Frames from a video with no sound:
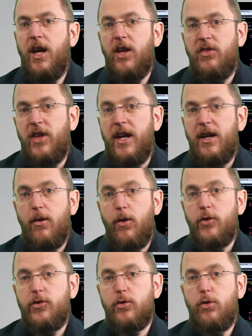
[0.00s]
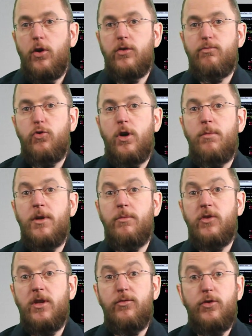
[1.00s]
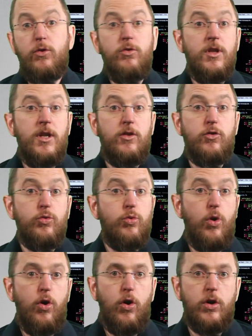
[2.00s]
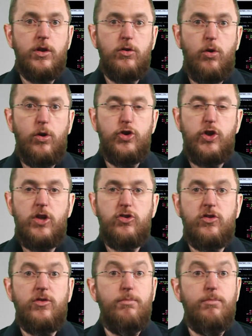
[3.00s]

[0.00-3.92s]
They also cause problems if you need to audit all changes